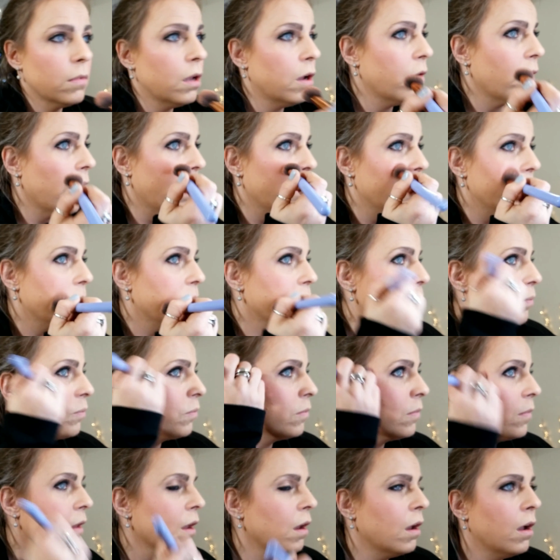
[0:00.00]
Okay,
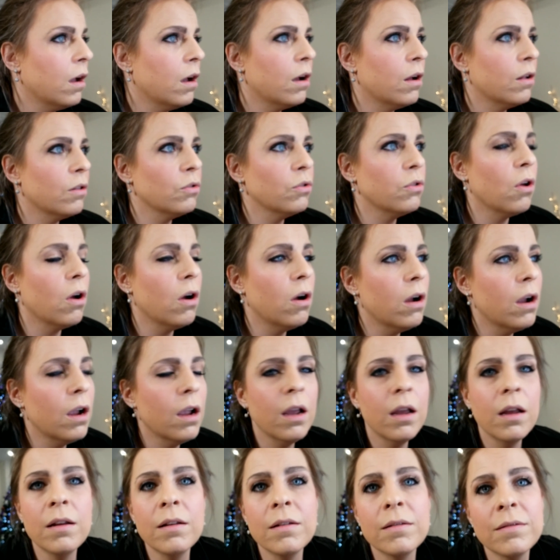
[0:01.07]
look,
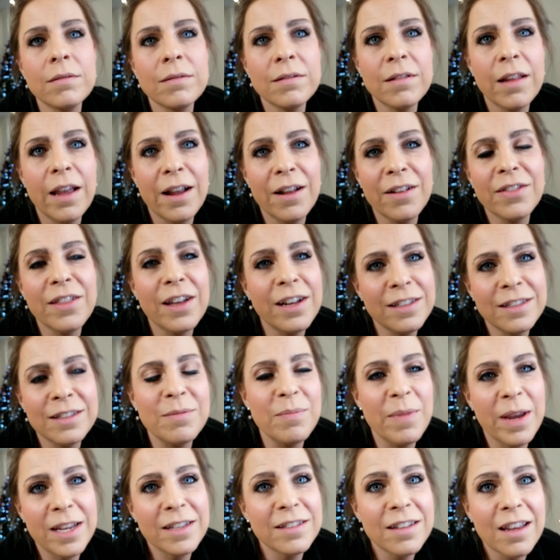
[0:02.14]
like that's
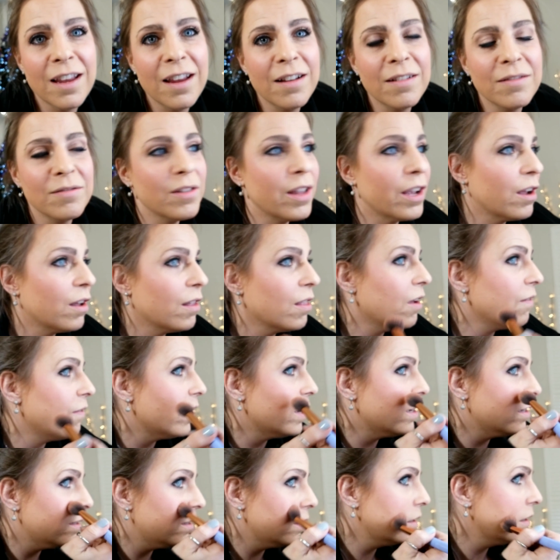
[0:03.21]
amazing. Like I love
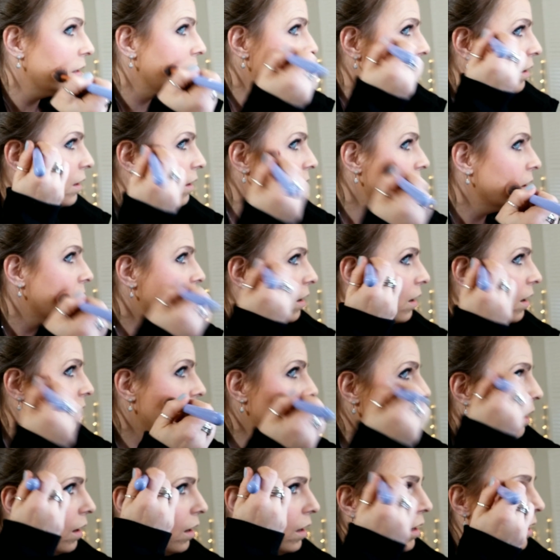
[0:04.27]
it.
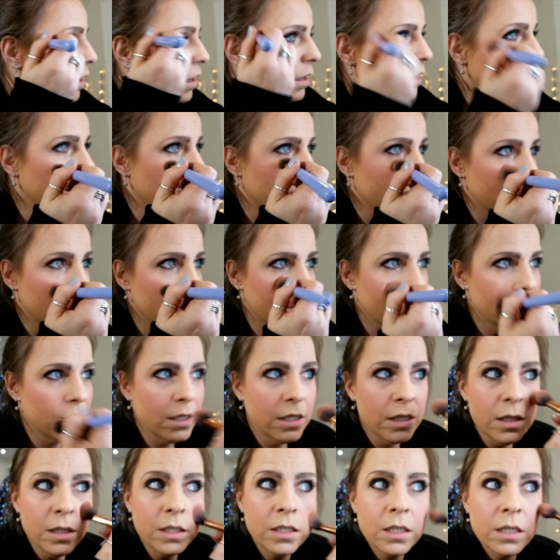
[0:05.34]
I love
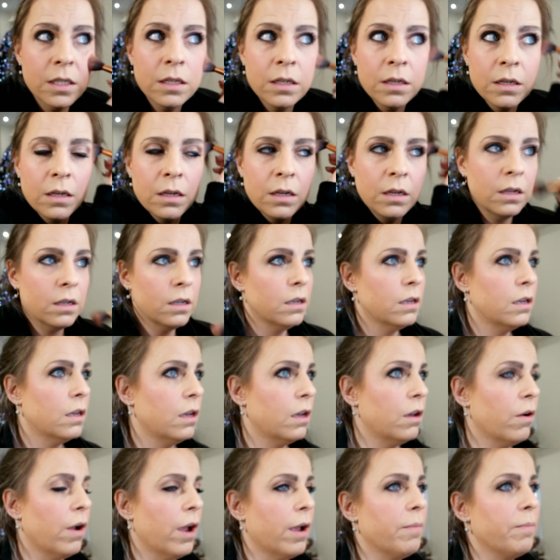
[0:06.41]
it.
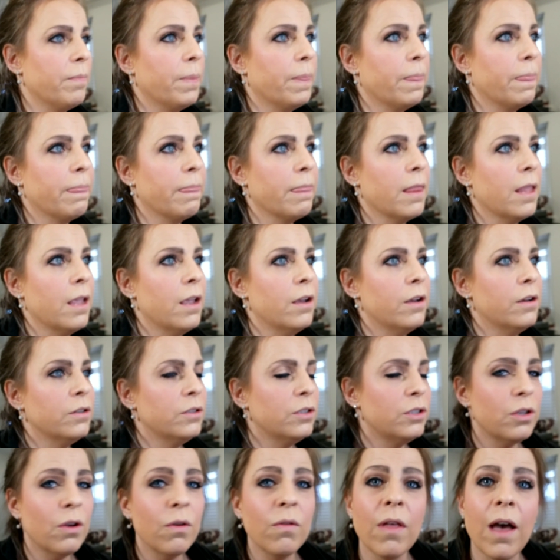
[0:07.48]
Okay,
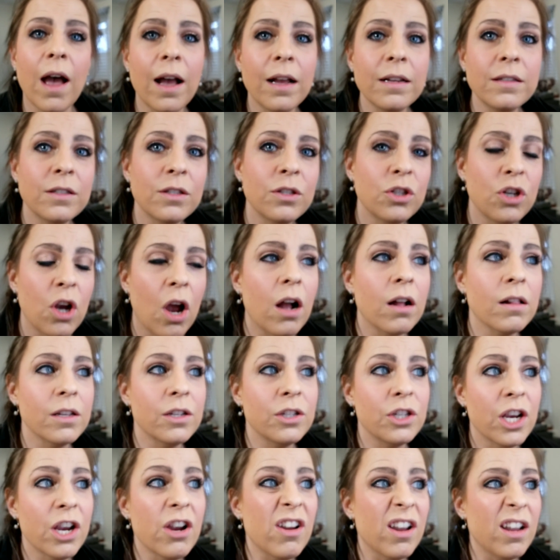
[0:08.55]
so that's chocolate
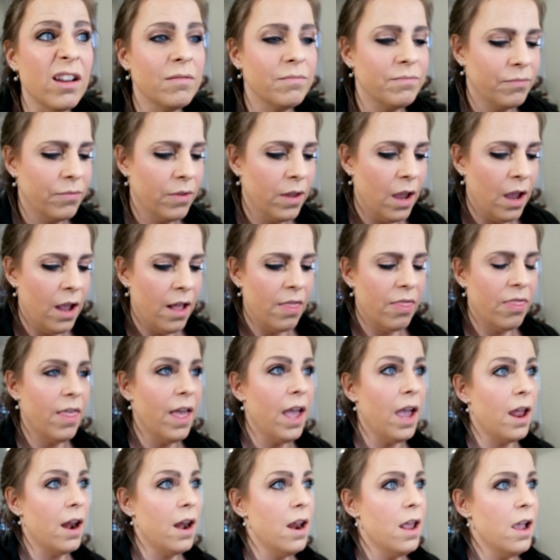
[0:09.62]
cherry.
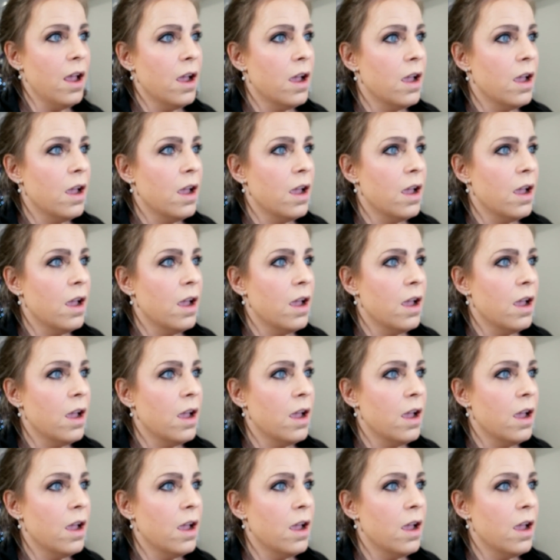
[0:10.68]
Then,